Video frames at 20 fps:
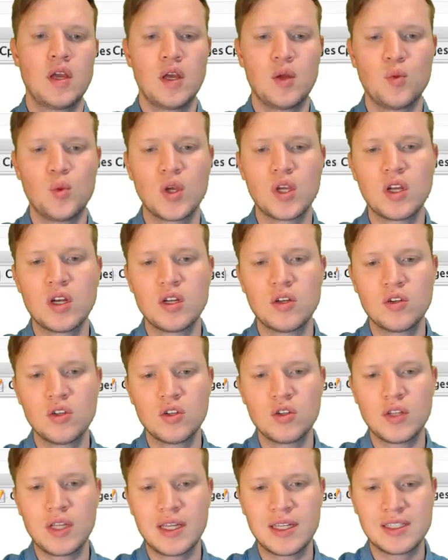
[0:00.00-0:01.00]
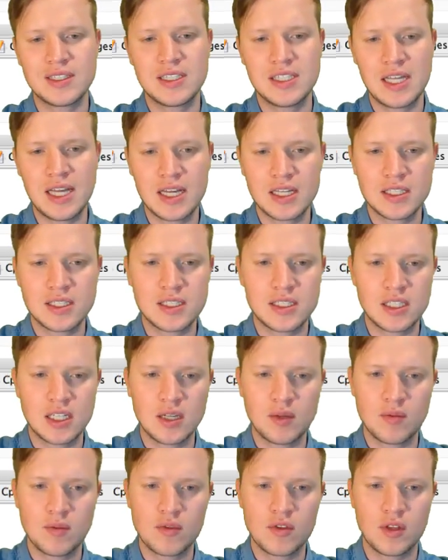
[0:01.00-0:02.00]
And we're going to do the exact
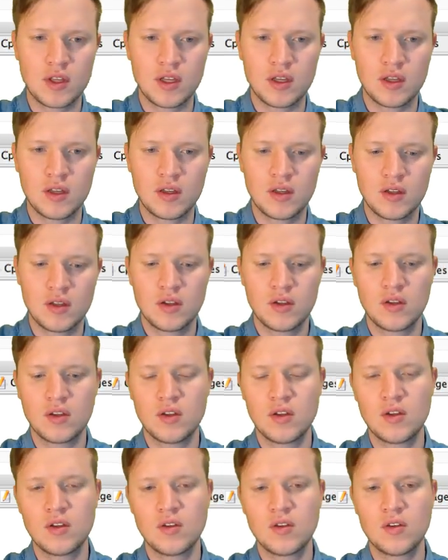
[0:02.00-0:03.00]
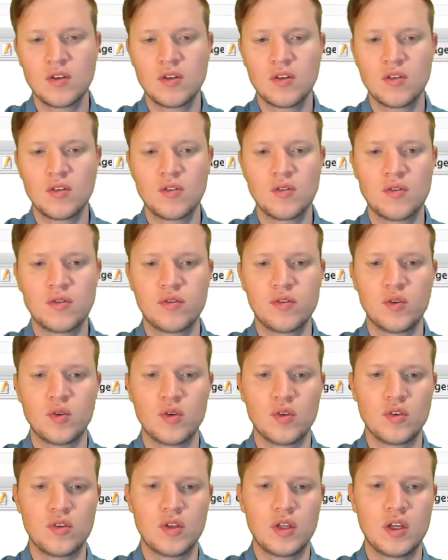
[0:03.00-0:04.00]
same thing
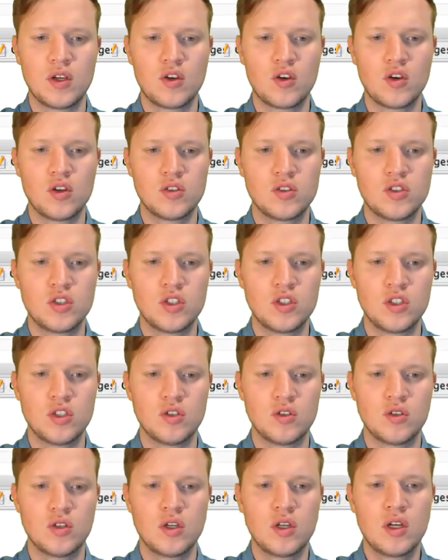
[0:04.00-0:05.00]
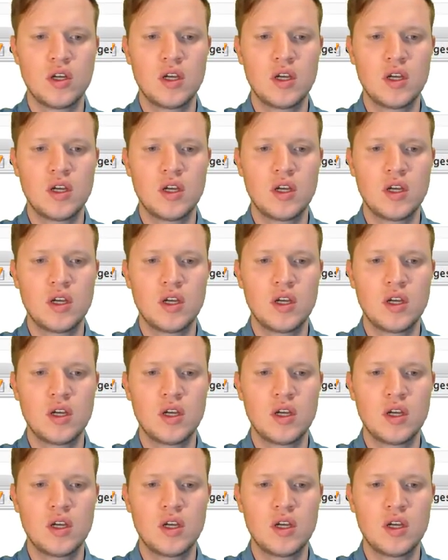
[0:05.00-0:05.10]
for the continue.